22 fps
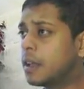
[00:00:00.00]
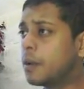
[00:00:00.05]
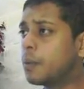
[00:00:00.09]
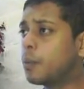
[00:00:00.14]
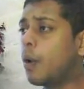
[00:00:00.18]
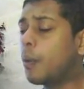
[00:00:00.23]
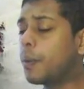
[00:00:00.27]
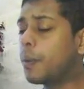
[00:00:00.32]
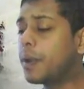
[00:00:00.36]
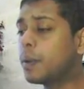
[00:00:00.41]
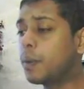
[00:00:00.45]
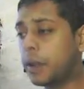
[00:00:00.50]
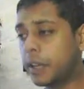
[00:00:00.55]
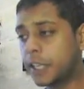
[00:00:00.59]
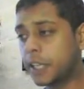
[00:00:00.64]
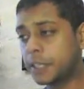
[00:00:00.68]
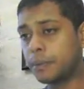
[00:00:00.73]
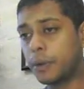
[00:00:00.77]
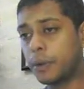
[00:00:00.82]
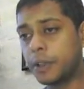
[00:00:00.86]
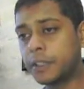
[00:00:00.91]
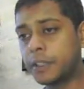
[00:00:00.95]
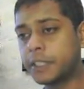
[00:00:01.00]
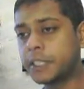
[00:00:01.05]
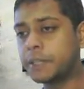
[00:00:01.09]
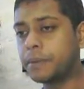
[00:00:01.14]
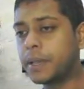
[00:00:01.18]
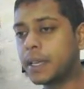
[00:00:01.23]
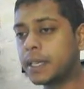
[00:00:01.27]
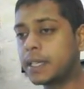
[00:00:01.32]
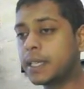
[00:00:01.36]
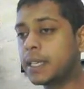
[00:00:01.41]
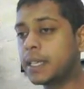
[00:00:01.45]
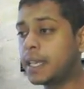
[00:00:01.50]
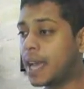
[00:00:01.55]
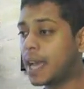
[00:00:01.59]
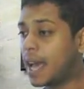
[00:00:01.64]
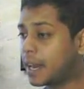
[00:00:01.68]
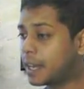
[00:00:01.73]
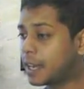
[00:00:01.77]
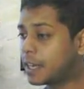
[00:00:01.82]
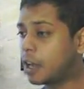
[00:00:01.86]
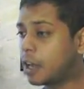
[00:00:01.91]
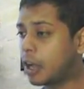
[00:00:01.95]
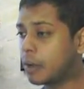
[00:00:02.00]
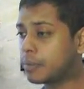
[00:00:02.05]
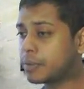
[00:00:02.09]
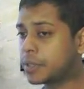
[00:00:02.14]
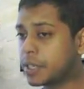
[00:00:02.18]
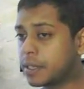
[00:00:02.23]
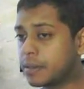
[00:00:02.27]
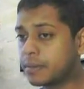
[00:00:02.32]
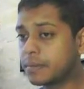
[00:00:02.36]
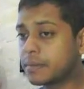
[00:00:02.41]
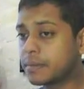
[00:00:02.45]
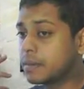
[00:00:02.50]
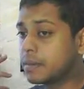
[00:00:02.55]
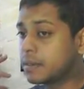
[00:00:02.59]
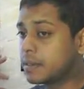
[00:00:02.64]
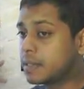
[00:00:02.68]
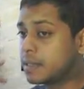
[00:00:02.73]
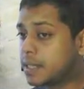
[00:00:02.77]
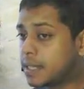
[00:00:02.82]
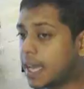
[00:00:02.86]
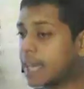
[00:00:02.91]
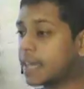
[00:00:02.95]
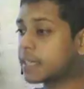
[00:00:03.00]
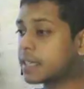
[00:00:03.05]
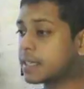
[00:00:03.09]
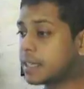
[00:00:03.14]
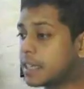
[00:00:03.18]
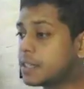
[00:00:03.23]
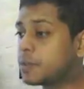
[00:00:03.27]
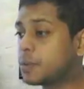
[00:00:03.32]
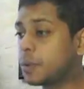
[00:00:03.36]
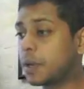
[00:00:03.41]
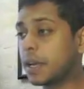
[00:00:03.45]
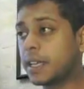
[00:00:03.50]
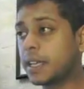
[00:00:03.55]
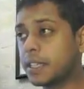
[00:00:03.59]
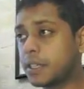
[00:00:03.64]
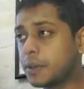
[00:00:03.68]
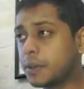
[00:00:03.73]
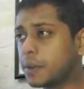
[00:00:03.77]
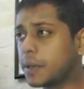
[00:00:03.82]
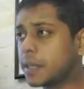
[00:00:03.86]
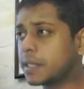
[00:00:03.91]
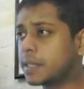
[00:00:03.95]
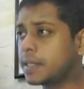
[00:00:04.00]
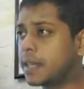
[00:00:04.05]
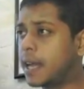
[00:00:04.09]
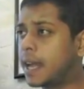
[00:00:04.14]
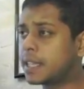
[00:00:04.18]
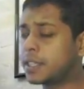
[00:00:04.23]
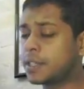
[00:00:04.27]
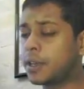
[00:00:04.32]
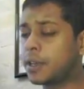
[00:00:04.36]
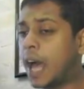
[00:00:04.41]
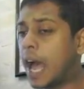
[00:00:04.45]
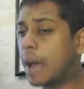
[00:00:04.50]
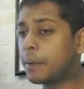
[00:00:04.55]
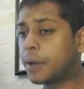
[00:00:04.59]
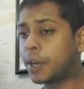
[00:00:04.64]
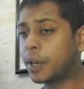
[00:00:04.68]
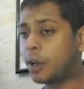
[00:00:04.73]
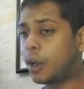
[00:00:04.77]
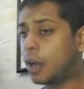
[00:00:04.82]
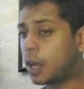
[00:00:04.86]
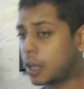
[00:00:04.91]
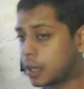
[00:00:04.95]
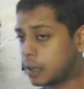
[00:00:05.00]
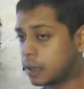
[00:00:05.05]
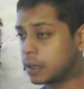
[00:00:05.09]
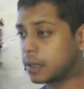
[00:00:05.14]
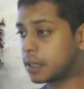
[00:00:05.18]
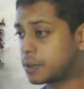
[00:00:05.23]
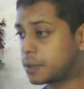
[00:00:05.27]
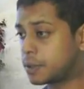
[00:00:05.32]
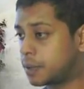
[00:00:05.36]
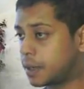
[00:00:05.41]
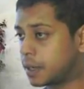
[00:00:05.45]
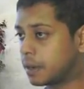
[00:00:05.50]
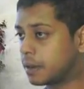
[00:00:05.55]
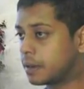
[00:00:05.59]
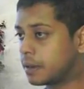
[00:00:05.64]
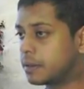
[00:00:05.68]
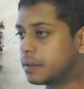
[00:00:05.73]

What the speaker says: What we want is more usability and adoption. Status is working towards that, so I'm going to hodl this one.